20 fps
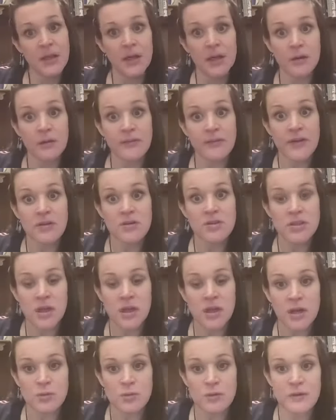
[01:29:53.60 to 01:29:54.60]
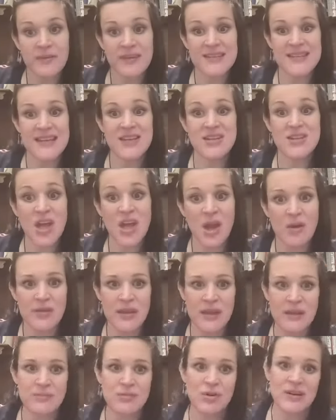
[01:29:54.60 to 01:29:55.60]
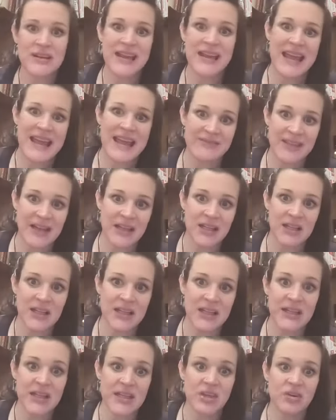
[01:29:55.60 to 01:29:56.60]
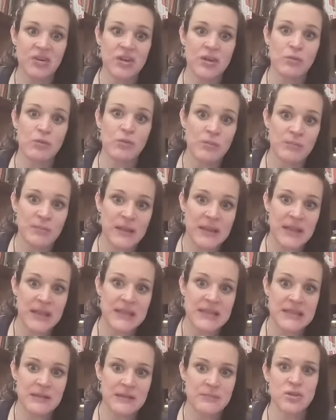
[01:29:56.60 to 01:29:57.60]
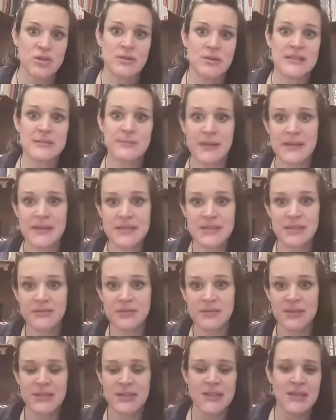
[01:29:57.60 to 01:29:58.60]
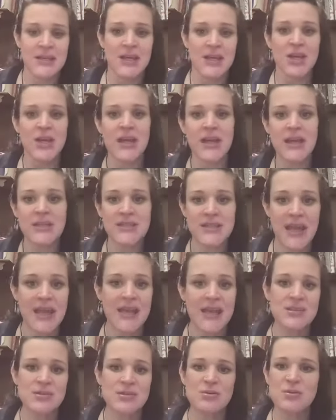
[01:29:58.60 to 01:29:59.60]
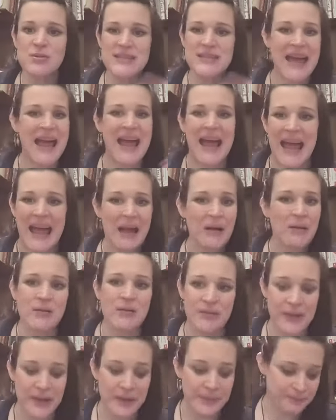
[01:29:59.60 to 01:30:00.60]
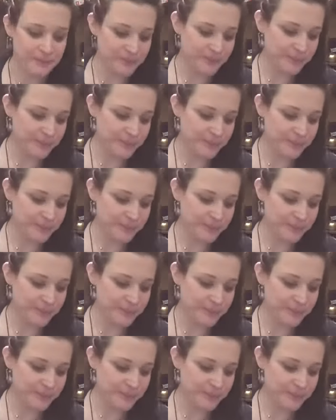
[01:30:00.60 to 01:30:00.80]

Or if I don't charge, what if they say no? Then I'm not going to have that client. They're not going to want me, and I'm too expensive. And it takes all that out of it.